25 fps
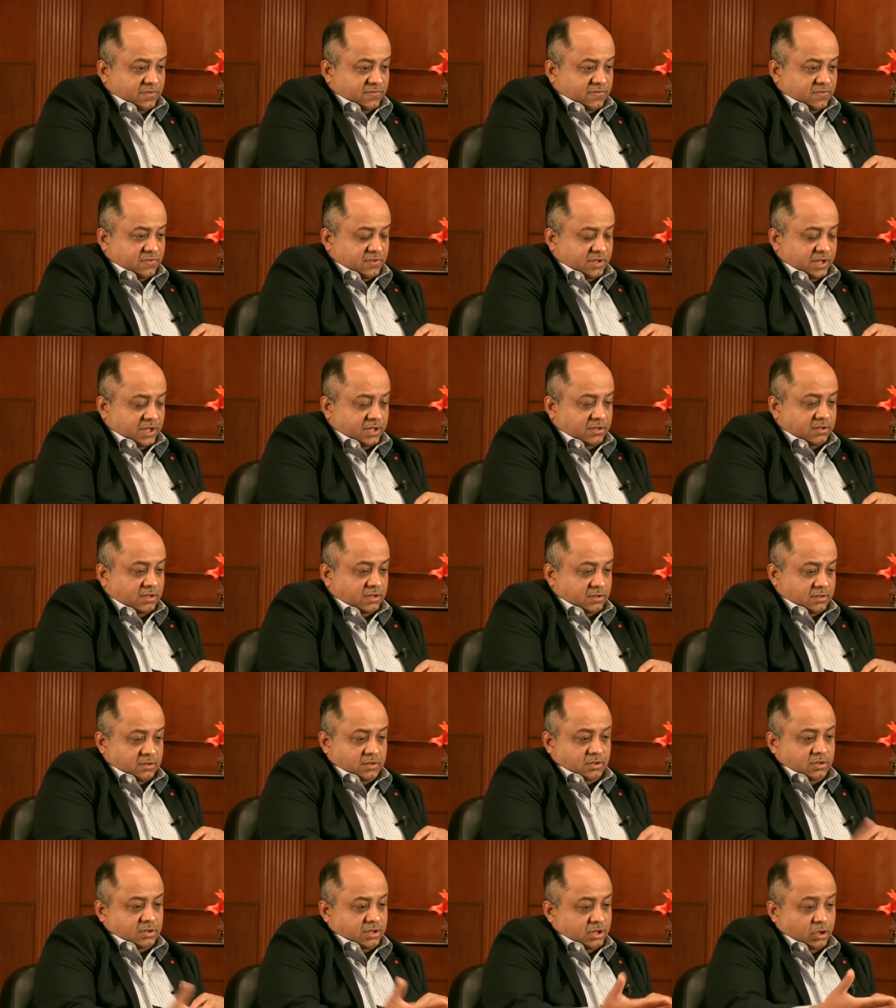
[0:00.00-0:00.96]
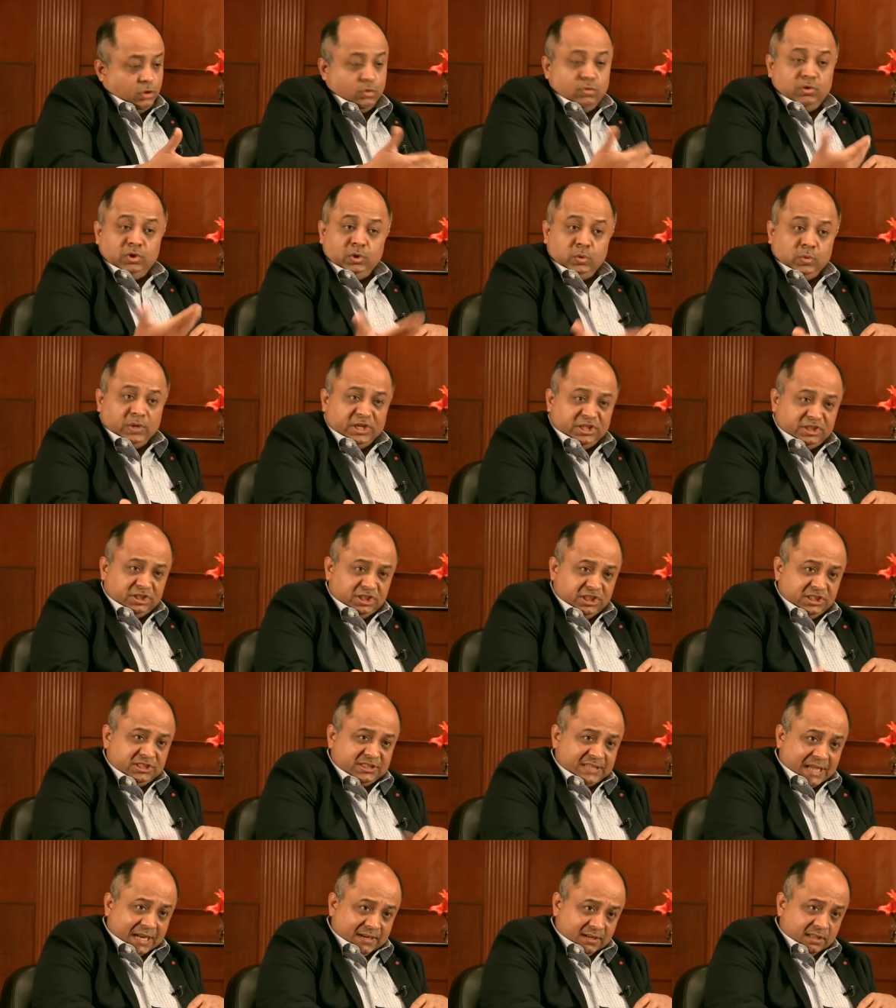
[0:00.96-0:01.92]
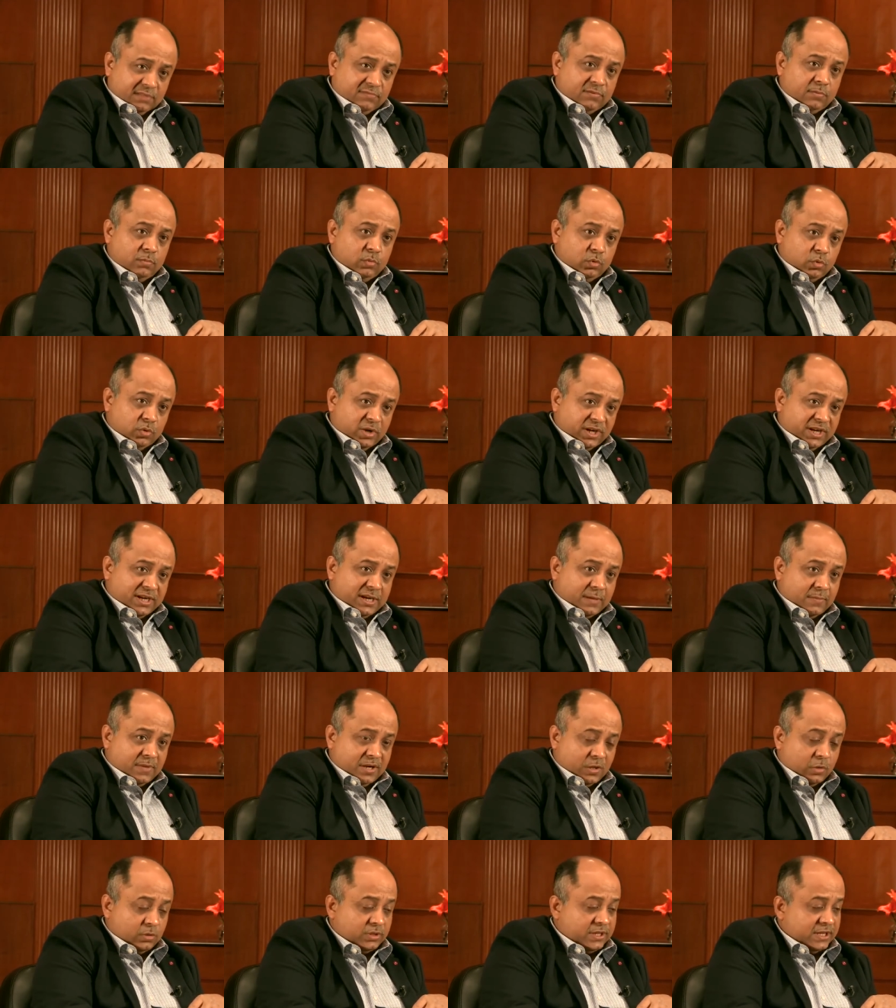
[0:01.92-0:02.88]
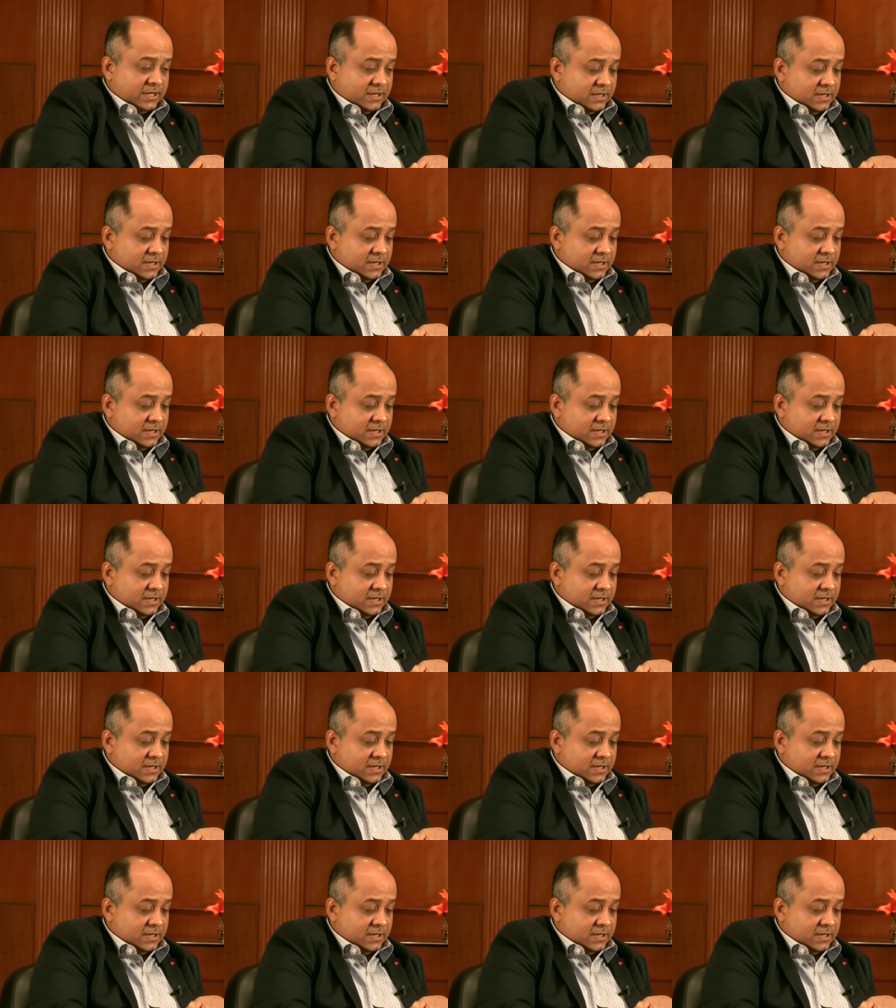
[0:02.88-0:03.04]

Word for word: we've seen the, the new U H D standards for Blu-ray come out,